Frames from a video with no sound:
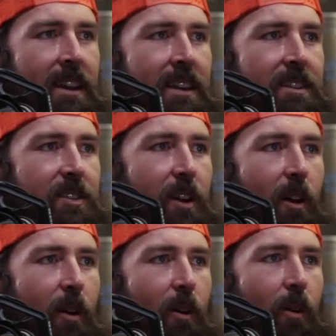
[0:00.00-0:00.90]

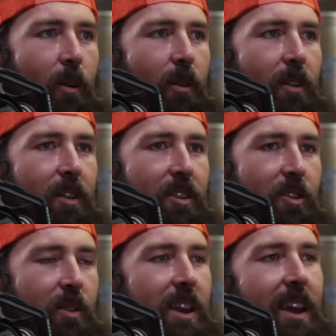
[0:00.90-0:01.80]
so
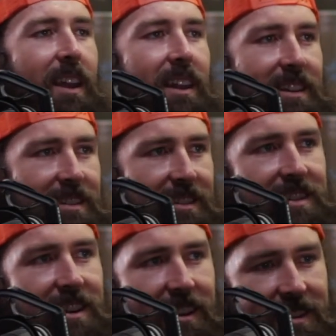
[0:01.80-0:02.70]
you can
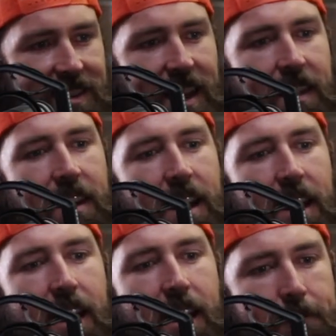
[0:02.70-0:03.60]
kind of set that
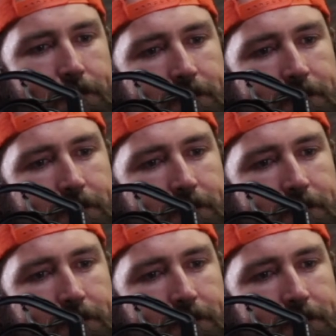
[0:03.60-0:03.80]
at